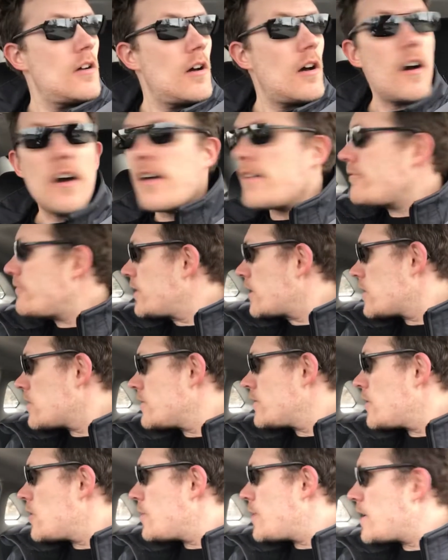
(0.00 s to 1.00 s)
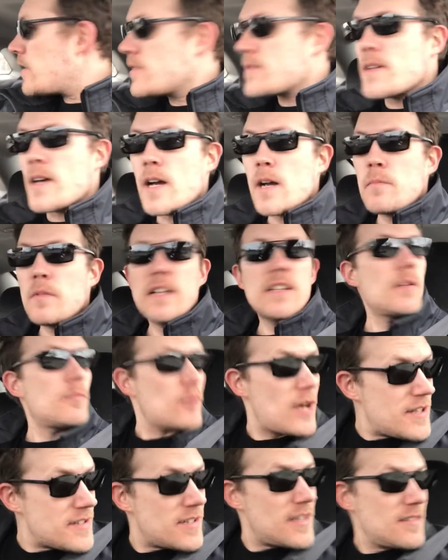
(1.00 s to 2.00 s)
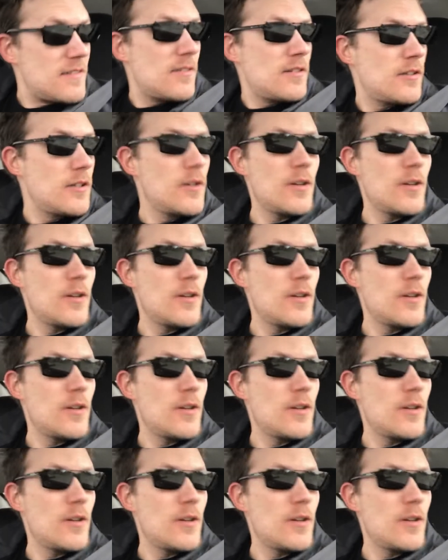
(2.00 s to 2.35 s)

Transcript: I figured no better time like the present